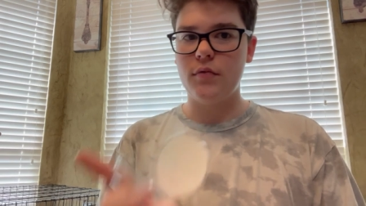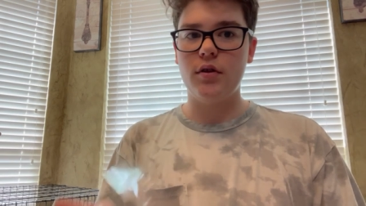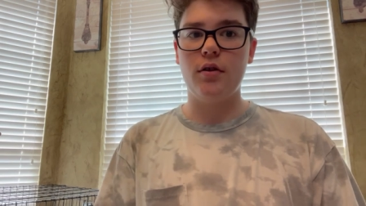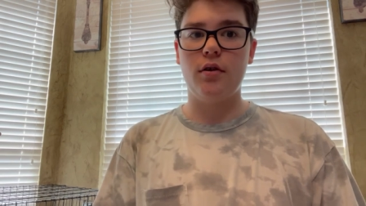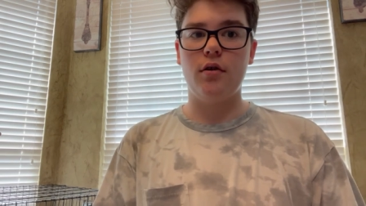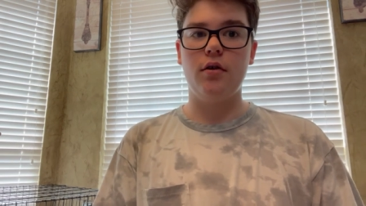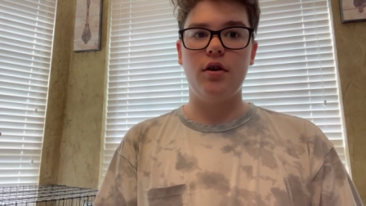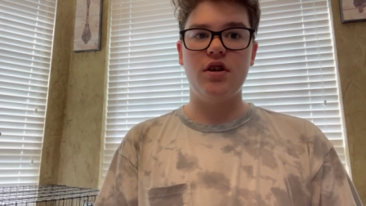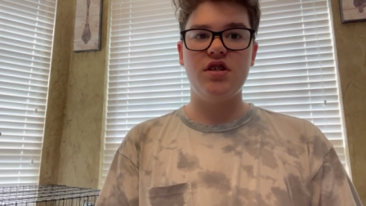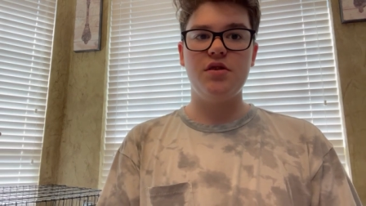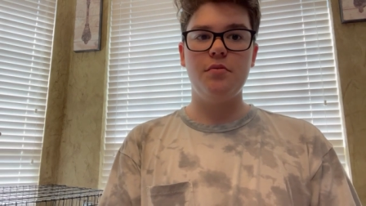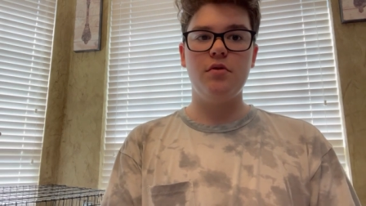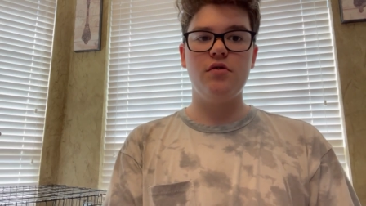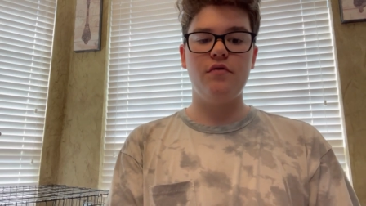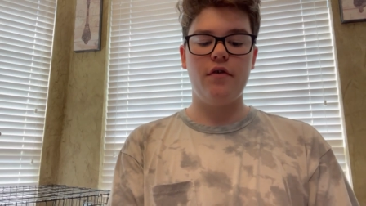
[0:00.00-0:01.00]
It
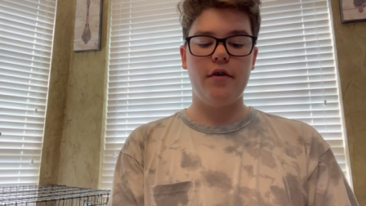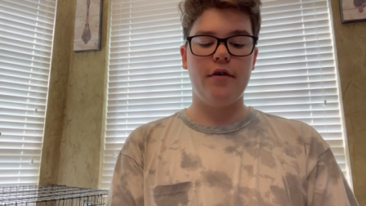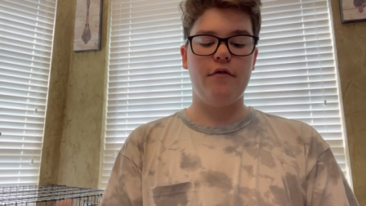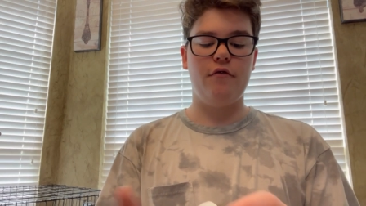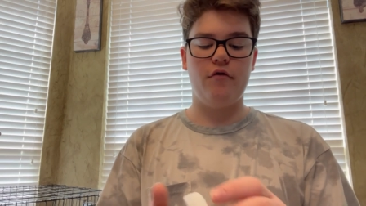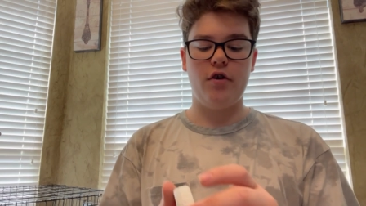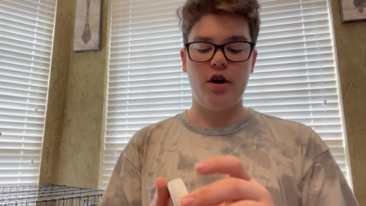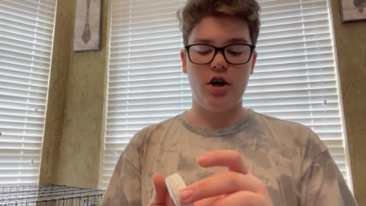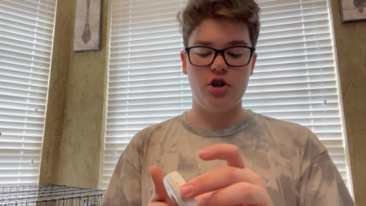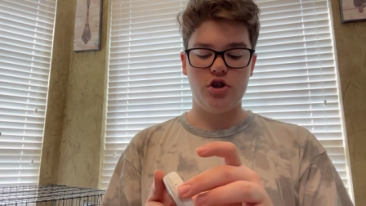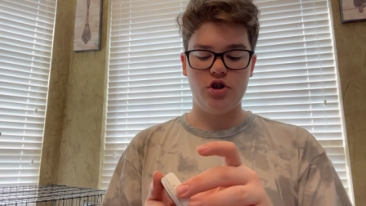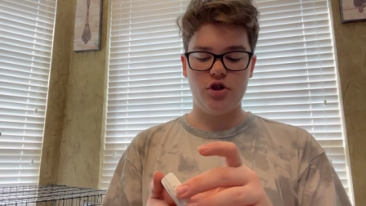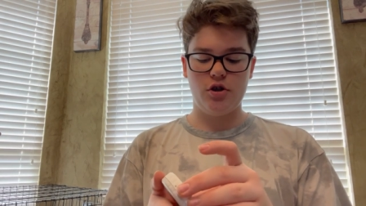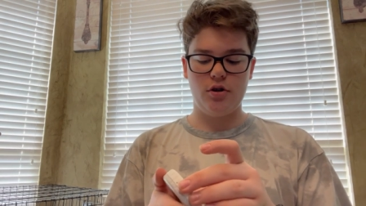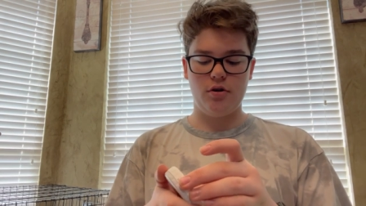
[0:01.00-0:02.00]
smells very
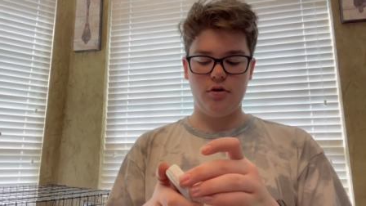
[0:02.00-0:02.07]
fresh.